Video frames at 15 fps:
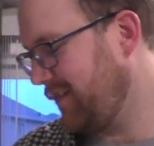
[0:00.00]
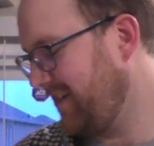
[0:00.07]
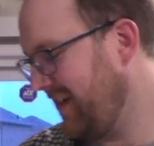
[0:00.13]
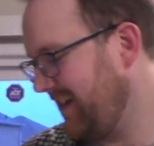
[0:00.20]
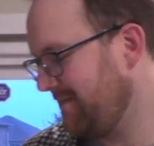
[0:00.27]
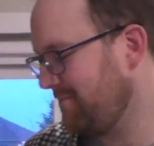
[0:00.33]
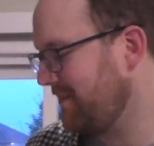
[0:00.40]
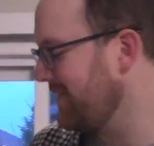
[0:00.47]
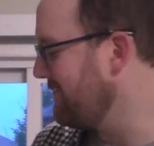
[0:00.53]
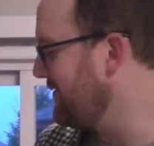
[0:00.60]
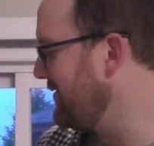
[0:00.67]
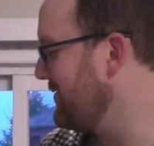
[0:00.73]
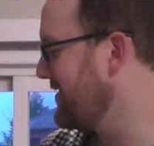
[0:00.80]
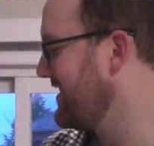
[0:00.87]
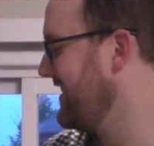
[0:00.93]
I'm
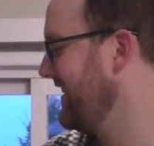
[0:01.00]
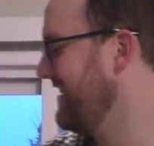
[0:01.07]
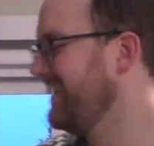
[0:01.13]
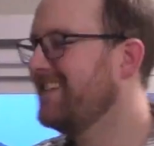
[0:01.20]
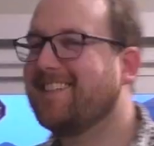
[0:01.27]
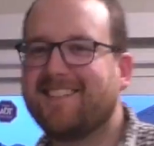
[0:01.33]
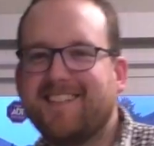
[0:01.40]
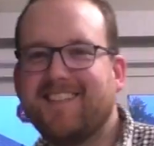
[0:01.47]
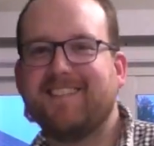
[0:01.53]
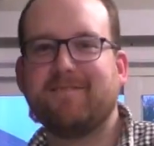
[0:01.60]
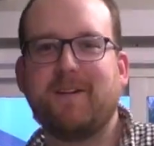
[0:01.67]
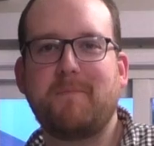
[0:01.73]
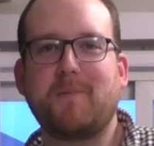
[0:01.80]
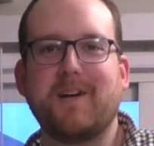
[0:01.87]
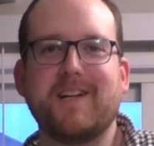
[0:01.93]
confused.
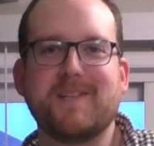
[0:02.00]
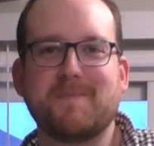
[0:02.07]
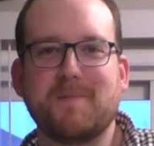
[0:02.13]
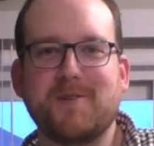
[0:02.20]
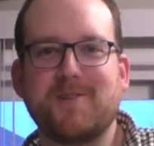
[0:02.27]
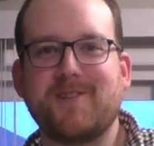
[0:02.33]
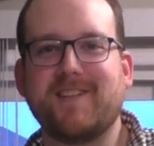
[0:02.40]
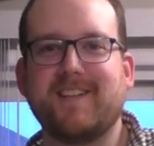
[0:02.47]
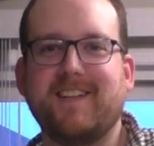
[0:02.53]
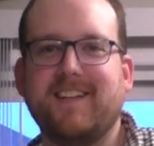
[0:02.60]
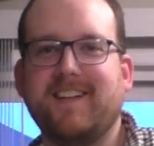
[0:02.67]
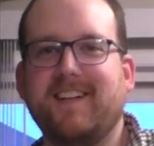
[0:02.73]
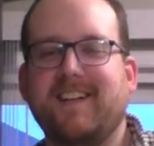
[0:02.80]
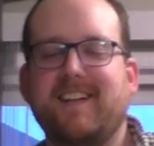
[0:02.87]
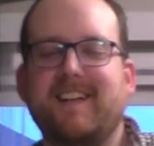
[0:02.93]
The brain is mush.
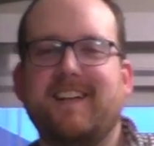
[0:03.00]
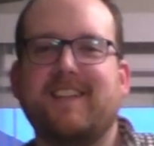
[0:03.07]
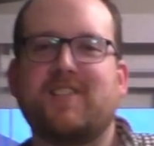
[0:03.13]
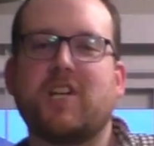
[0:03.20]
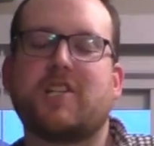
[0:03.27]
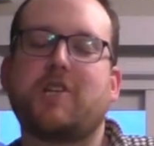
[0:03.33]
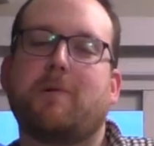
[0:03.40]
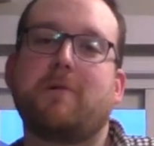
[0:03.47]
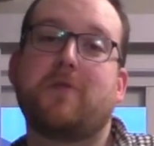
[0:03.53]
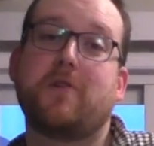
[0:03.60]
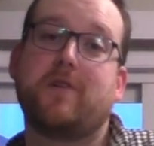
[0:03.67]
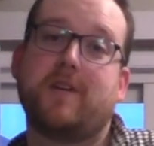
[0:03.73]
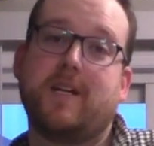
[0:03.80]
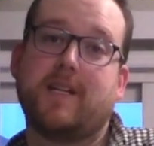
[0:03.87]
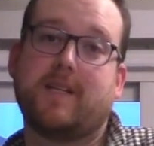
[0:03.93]
It's October
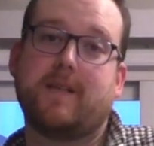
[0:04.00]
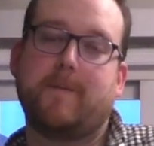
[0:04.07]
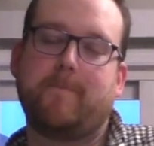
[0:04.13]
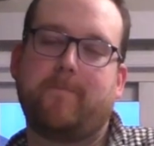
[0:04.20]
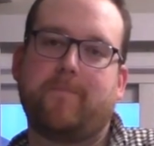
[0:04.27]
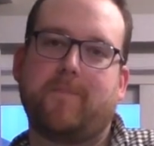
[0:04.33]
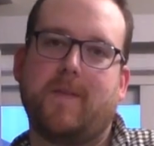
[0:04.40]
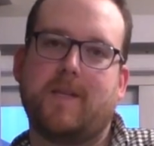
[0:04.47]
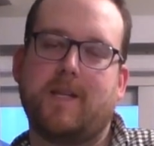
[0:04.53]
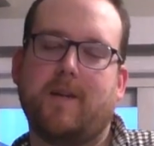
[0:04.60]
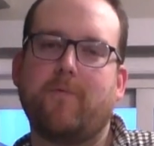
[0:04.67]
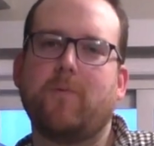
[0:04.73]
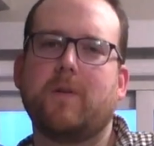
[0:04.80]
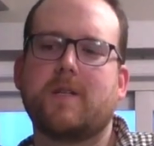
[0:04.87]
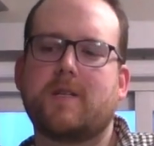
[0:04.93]
30th. Did
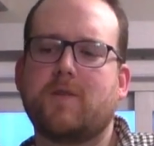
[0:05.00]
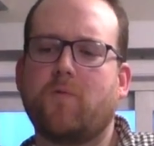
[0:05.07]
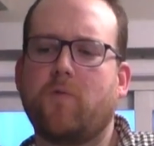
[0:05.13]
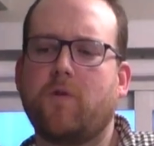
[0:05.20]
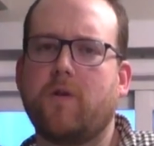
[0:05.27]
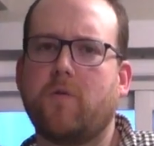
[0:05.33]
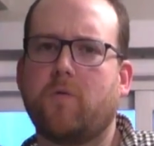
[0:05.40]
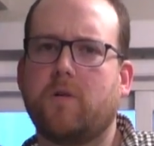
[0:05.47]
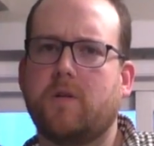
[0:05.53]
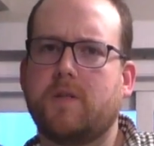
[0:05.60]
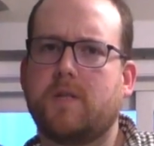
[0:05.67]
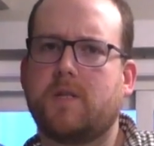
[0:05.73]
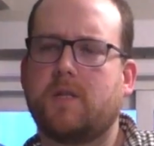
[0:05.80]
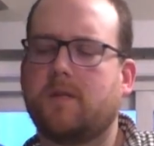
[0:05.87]
everyone listen to War of the Worlds?